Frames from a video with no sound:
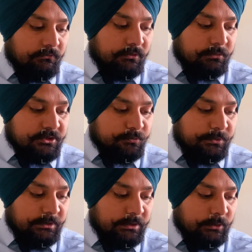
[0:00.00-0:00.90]
We may
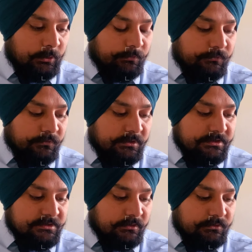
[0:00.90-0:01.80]
speak of
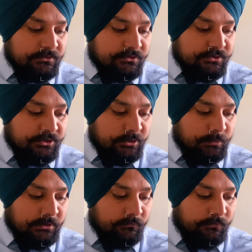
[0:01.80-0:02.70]
27 sheep
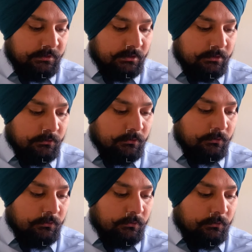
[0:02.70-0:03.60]
in a field,
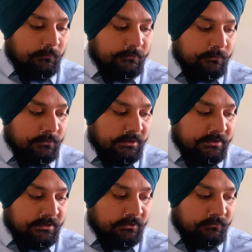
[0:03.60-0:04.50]
of 2
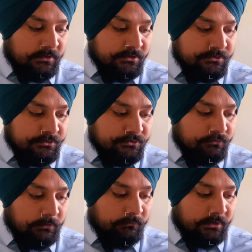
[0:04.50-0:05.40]
lightning flashes,
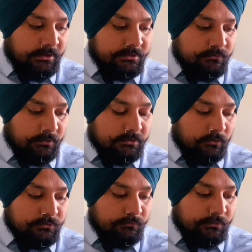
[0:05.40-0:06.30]
12 nights,
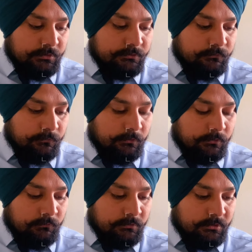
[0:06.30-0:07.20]
1000 words, 4
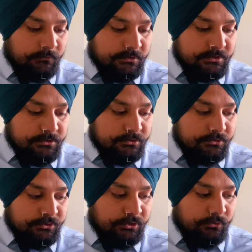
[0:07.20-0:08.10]
conversations,
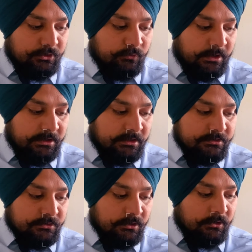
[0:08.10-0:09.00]
0 new
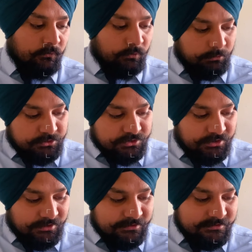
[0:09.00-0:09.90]
ideas, 1
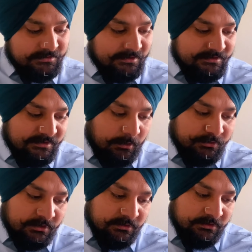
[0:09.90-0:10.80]
mistake, 6
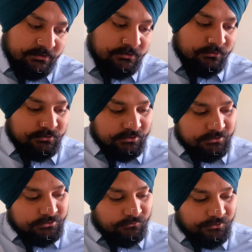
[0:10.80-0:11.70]
absentees, 2
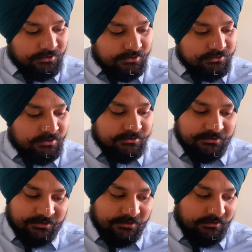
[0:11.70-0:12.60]
changes of direction,
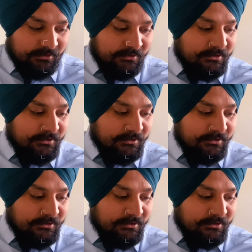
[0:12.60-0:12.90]
etc.